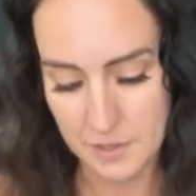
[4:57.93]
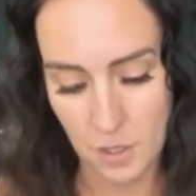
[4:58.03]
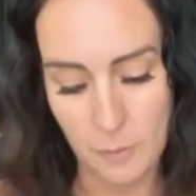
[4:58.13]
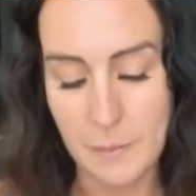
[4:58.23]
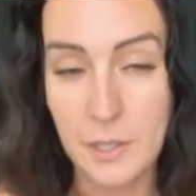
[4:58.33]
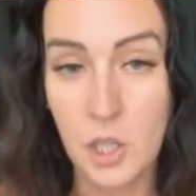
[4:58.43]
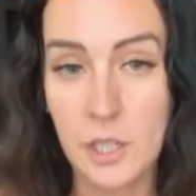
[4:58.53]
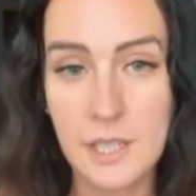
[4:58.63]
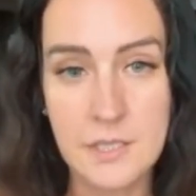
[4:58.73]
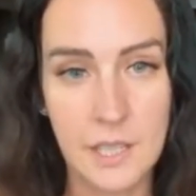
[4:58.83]
So maybe
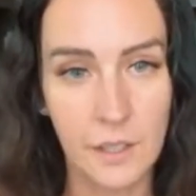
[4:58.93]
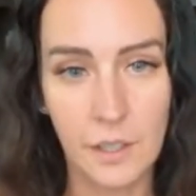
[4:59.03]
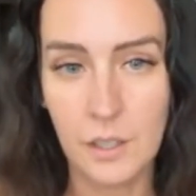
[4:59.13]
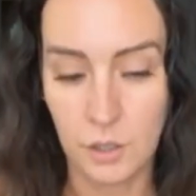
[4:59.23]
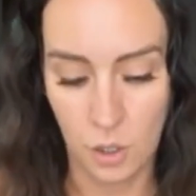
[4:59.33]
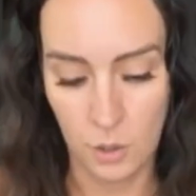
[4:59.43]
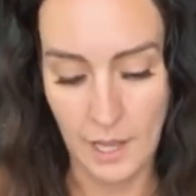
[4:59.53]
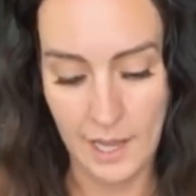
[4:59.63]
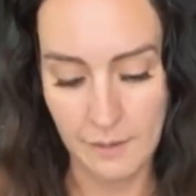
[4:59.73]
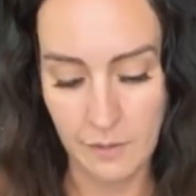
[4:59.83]
cooking dinner, go
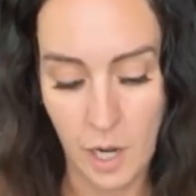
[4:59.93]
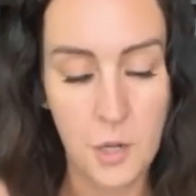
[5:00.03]
live.